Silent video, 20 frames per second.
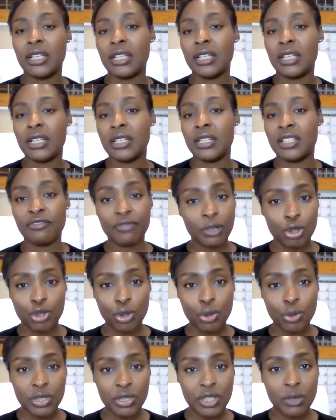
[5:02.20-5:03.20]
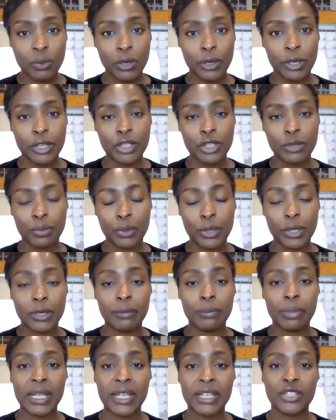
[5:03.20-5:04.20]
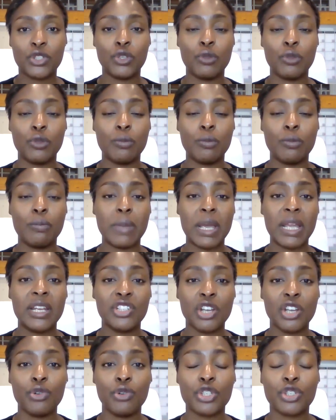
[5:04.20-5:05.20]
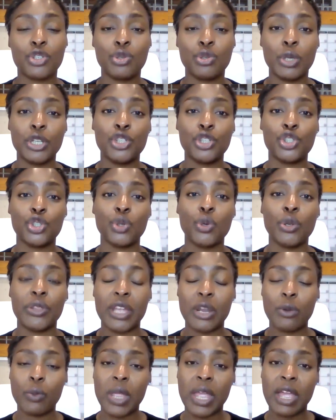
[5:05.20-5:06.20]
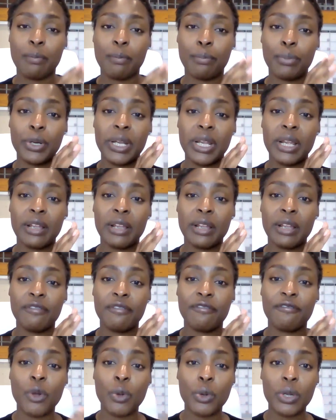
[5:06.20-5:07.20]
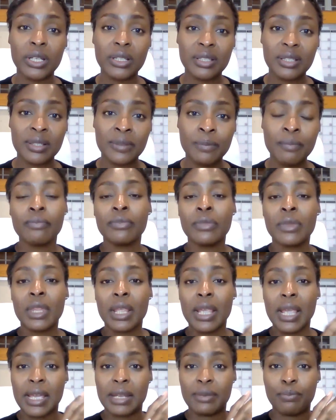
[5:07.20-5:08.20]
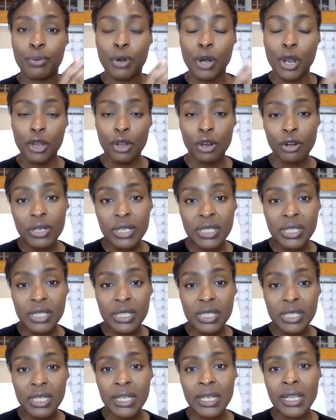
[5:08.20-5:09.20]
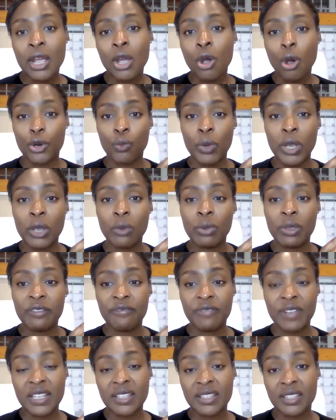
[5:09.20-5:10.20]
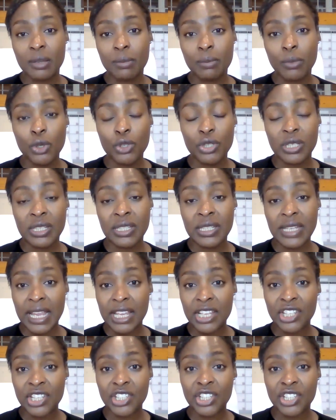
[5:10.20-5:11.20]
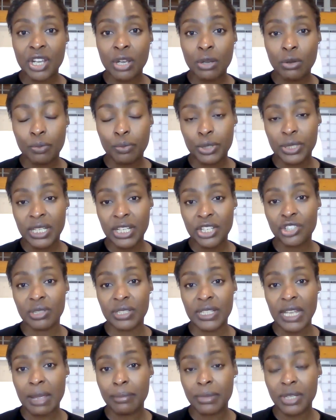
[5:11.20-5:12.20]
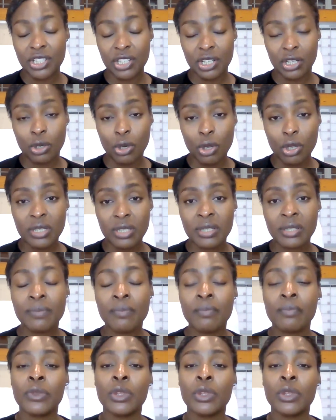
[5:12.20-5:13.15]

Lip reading: the different controls that we're going to put in place to manage our risks, to ensure that we are putting focus and priority on where we face the most danger or potential damage and loss,